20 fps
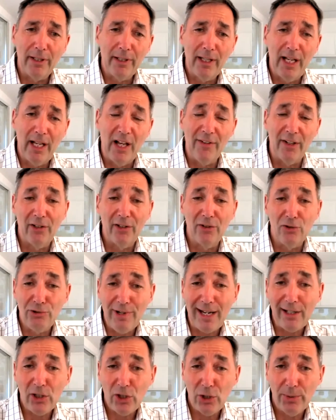either
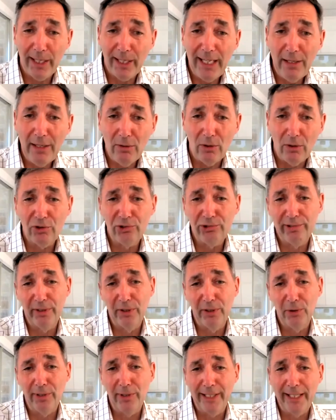contractually or
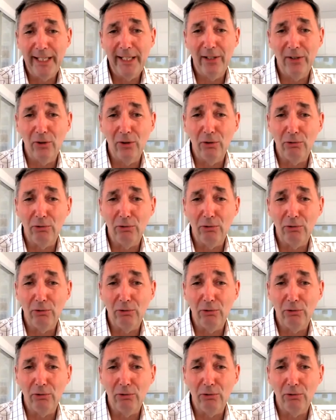through legal